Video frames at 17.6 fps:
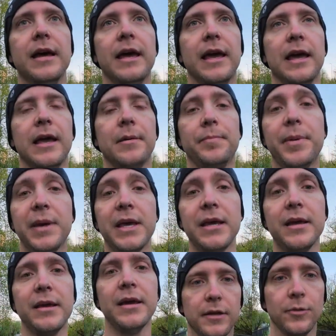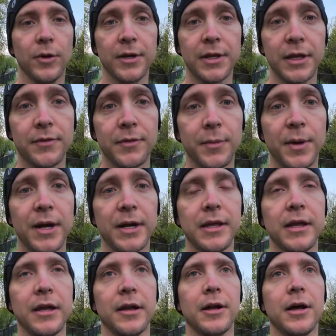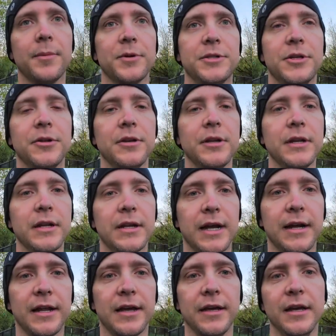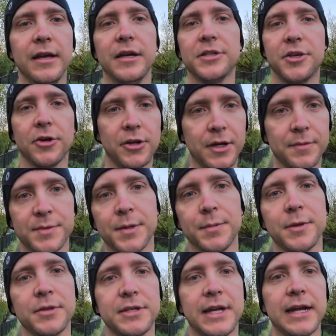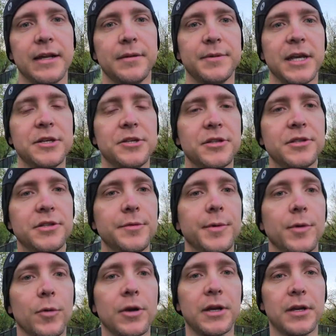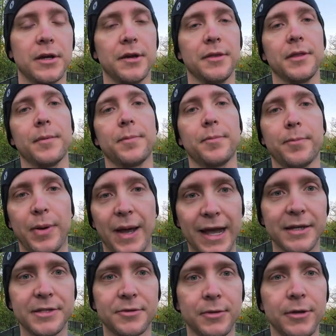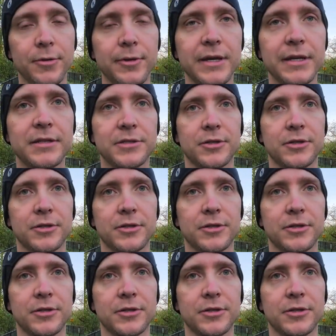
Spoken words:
And B, you want to give your body an opportunity to kind of soak up some of those adaptations you've been working on the past 3 weeks.